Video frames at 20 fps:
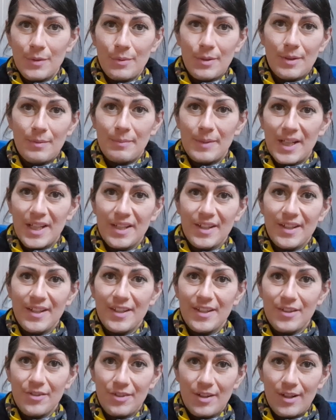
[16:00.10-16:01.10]
want to make
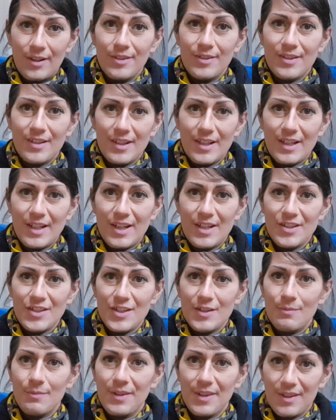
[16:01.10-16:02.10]
your own
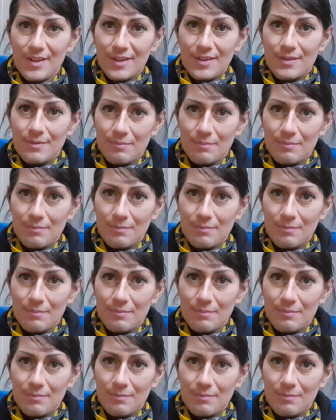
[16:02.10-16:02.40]
donation without